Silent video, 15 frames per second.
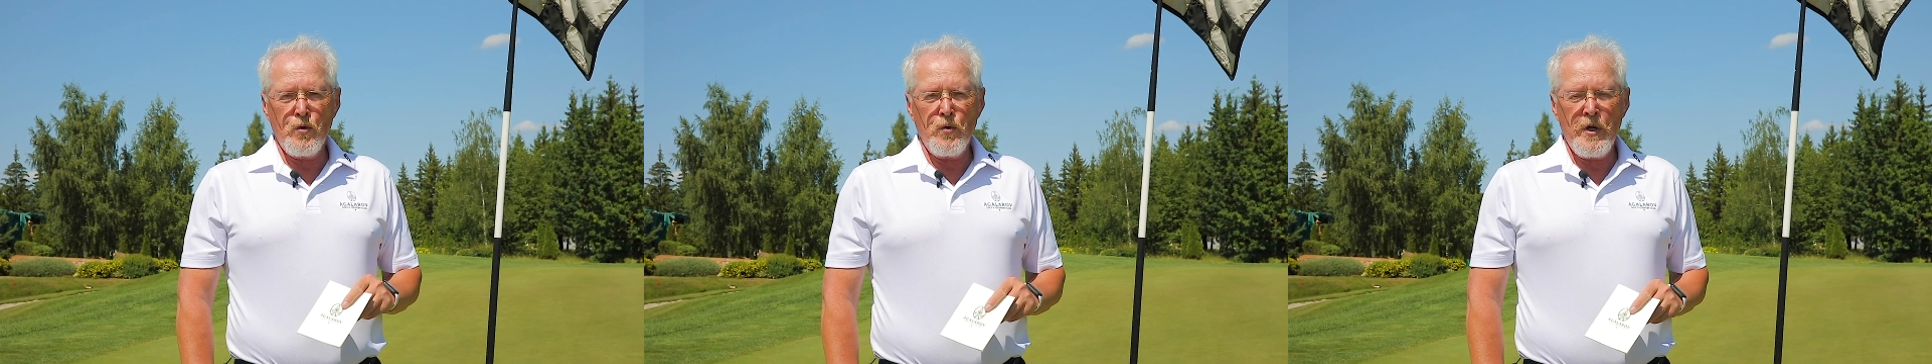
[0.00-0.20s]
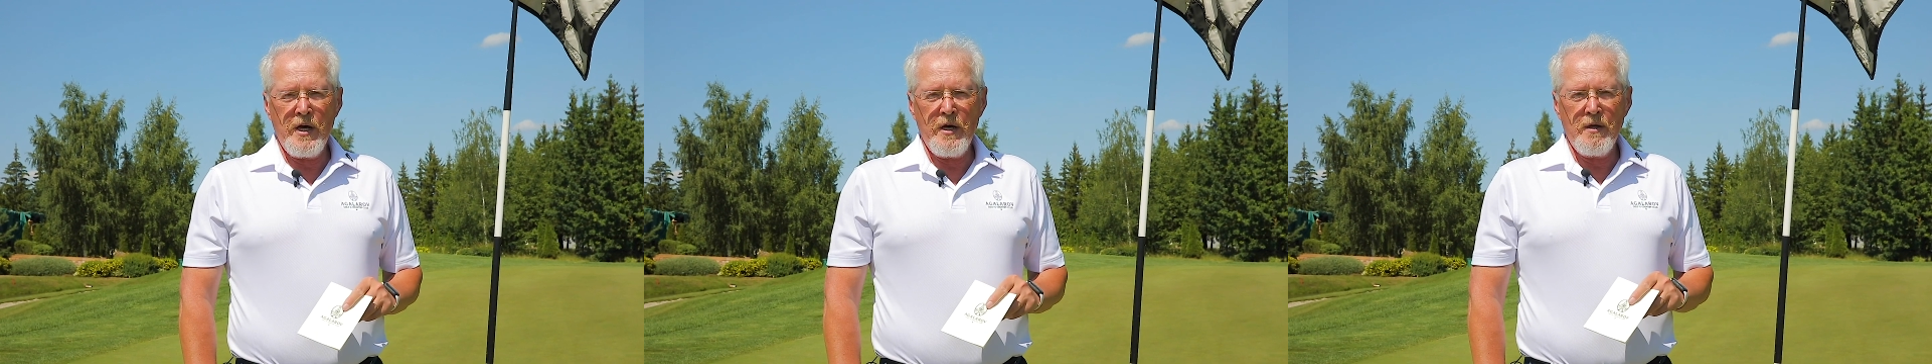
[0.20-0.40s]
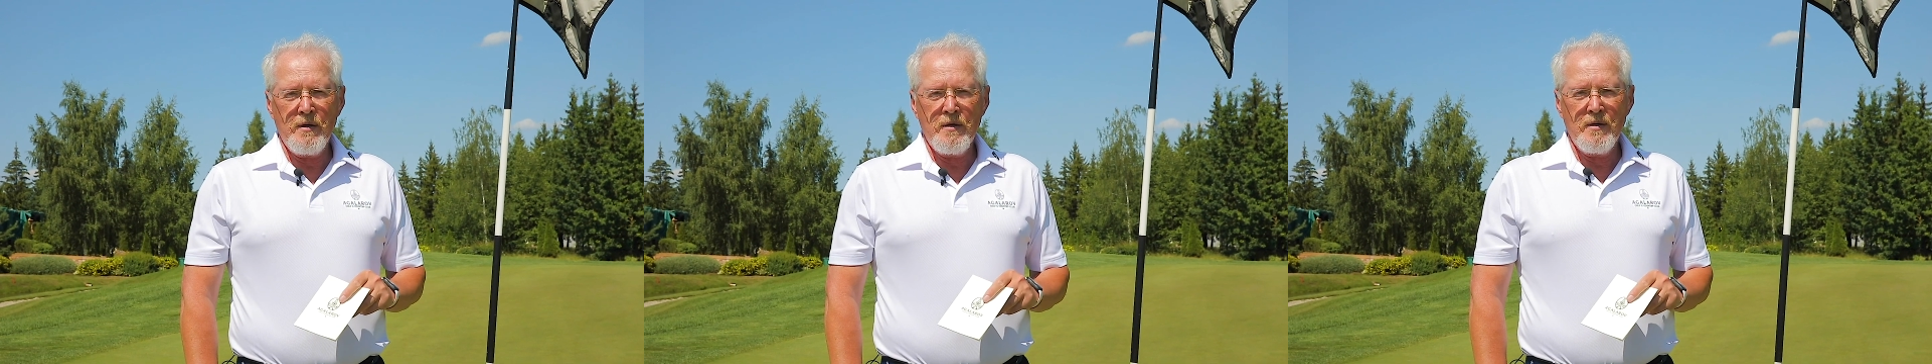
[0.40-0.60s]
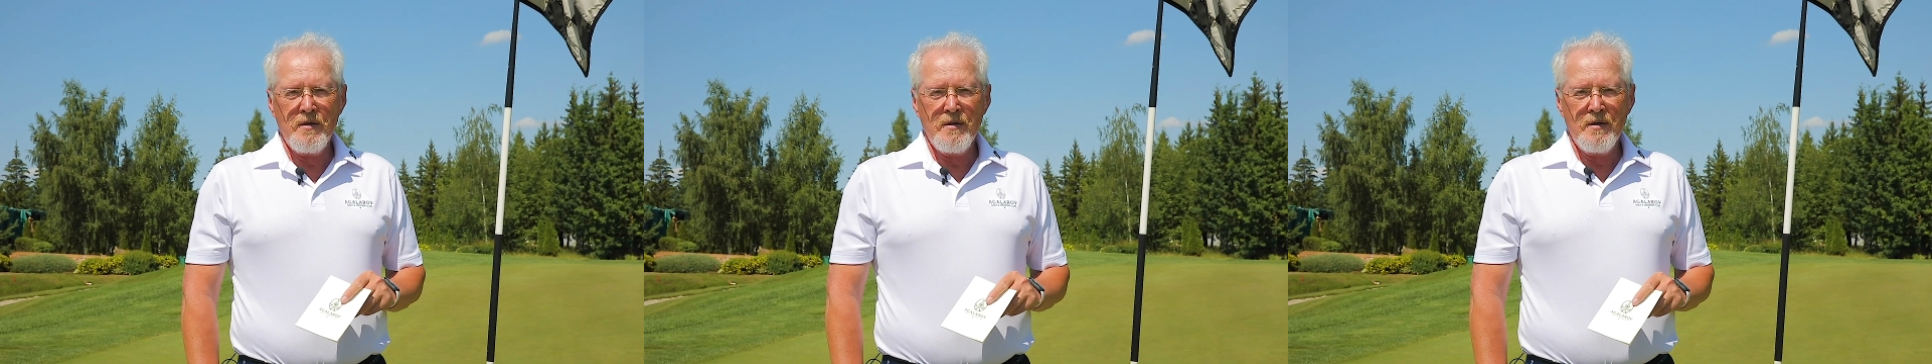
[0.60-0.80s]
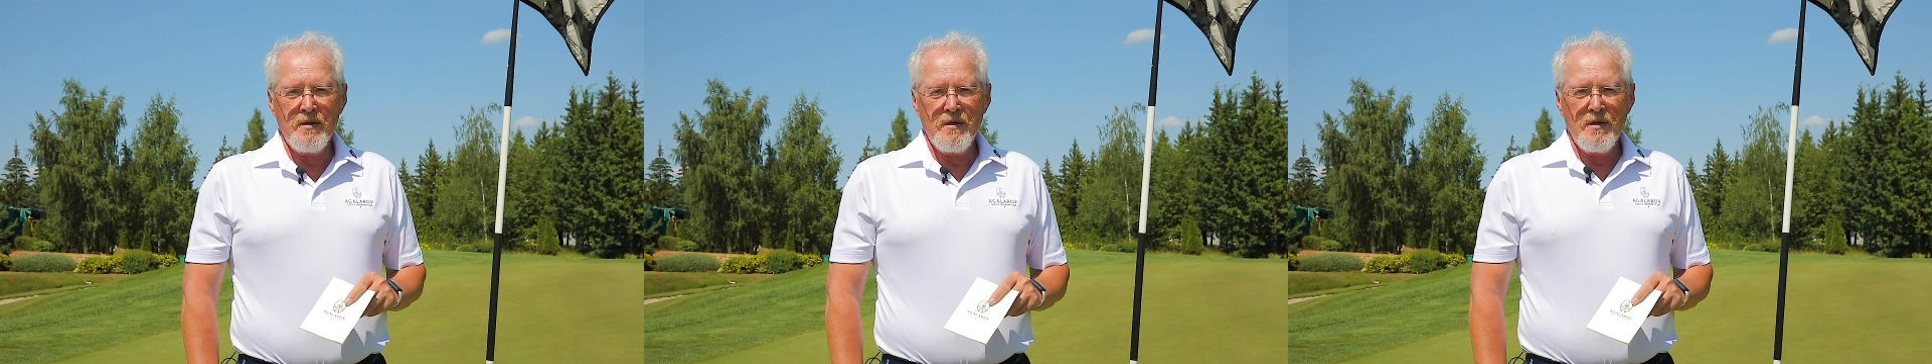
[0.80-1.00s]
today.
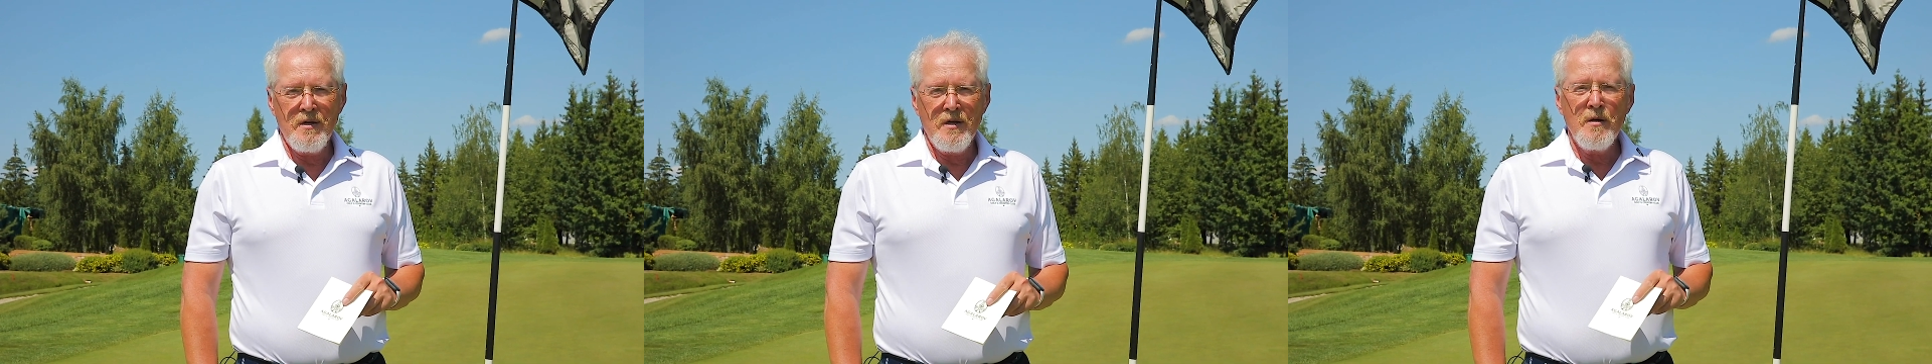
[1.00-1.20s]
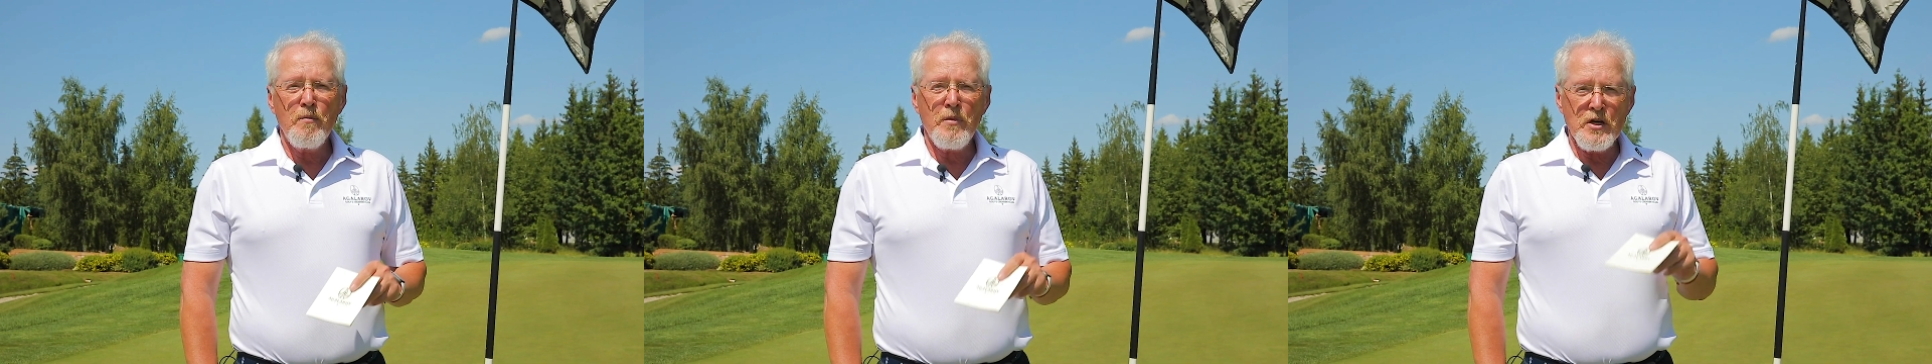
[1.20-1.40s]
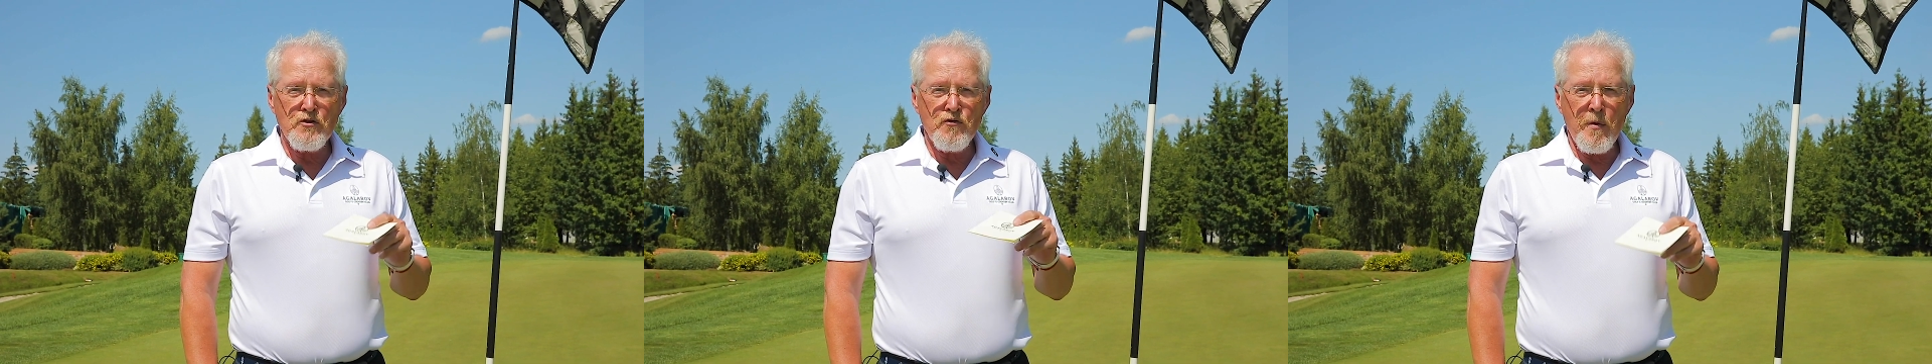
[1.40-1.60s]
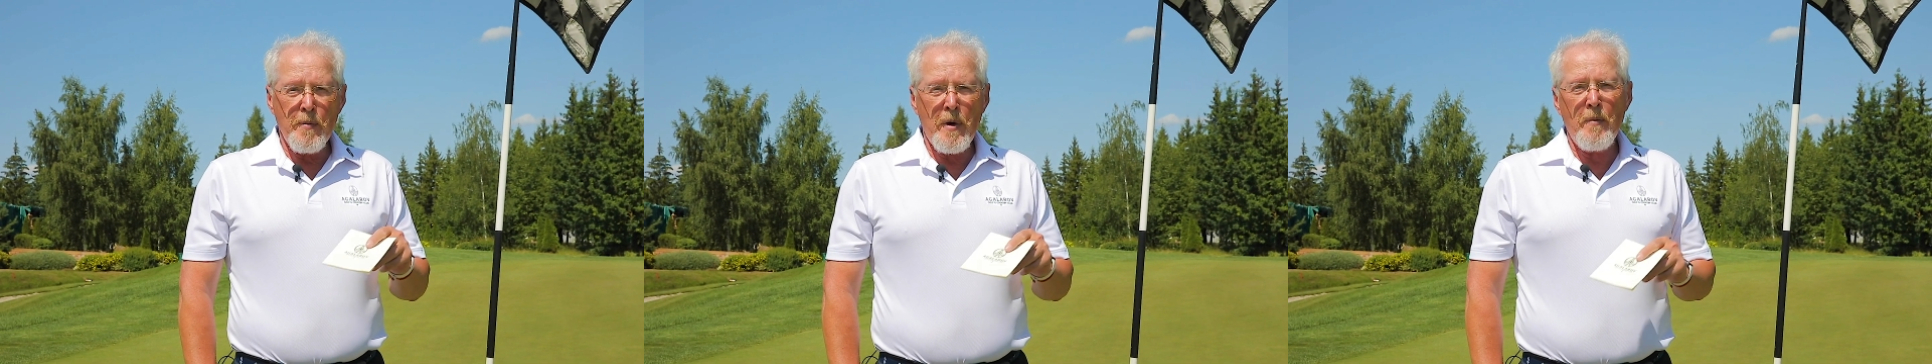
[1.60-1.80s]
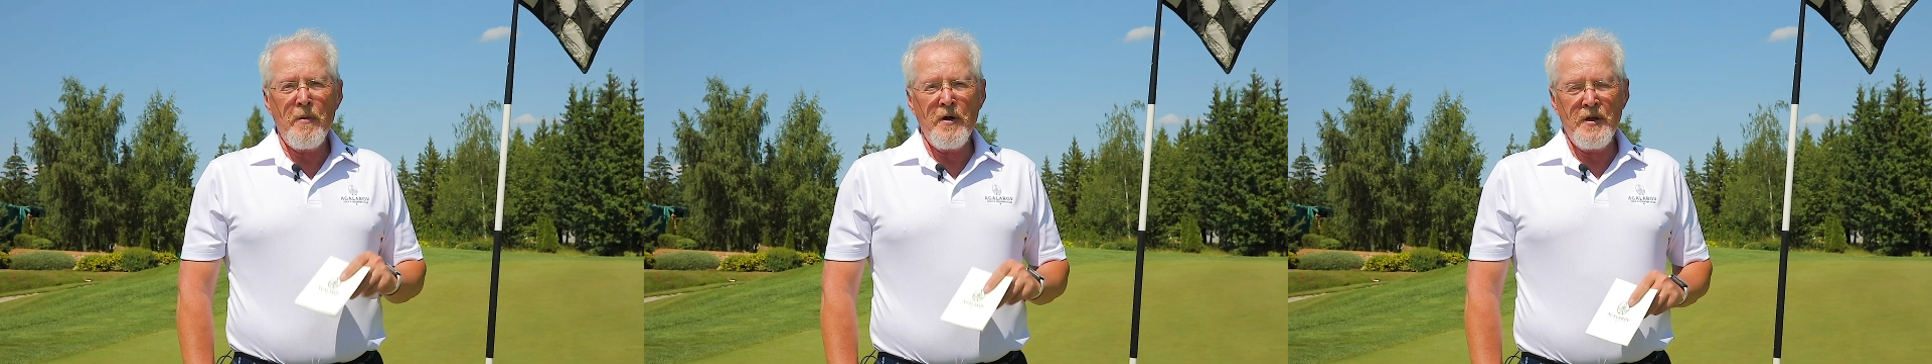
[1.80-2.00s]
Please
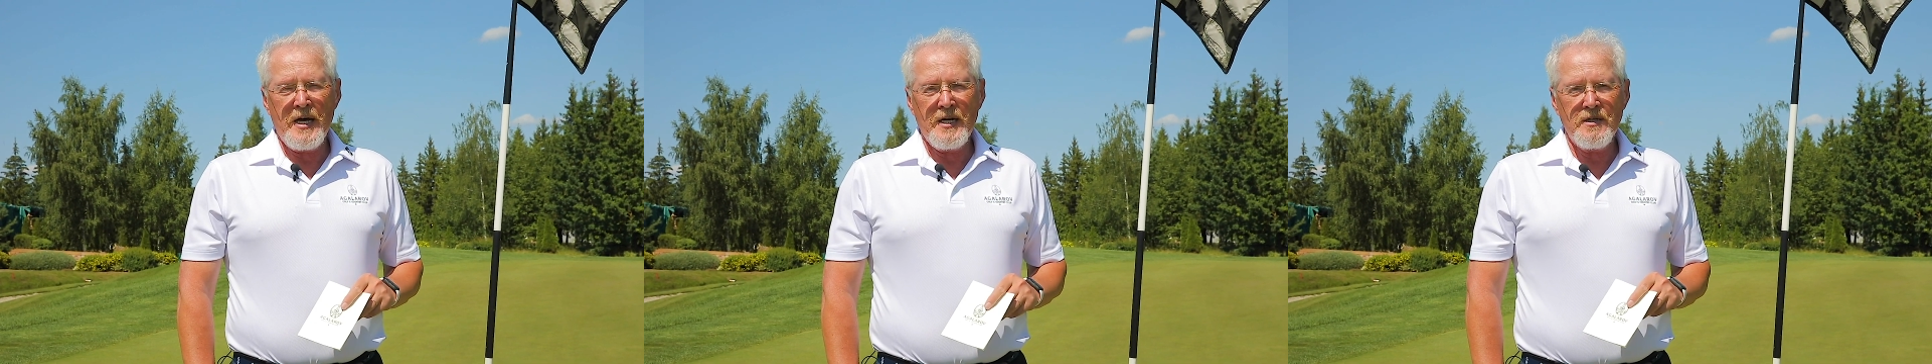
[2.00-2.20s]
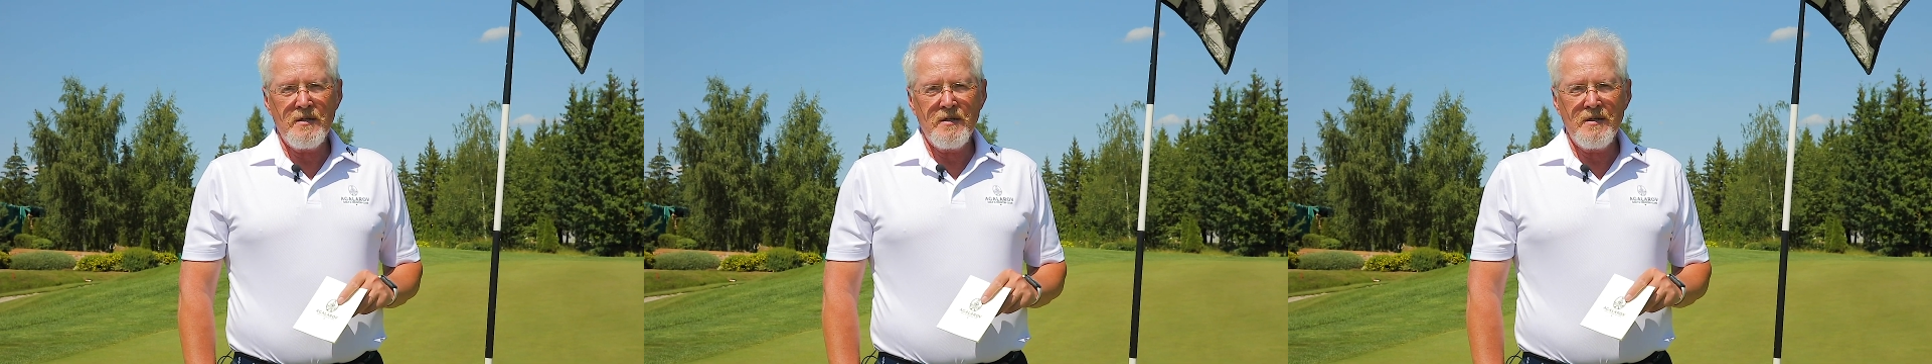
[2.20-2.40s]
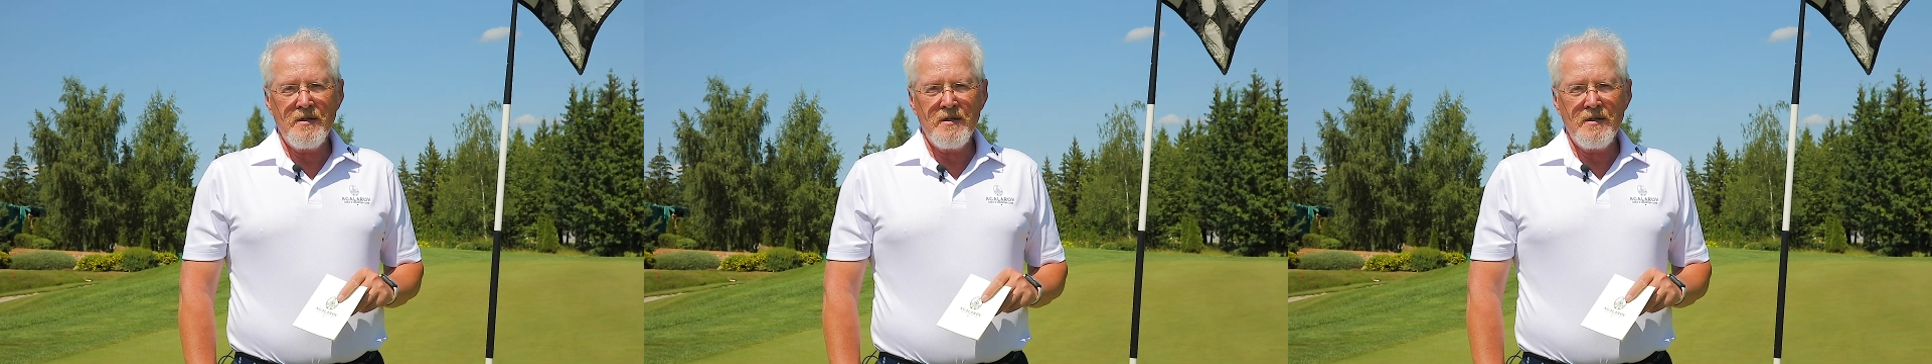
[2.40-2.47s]
remember that.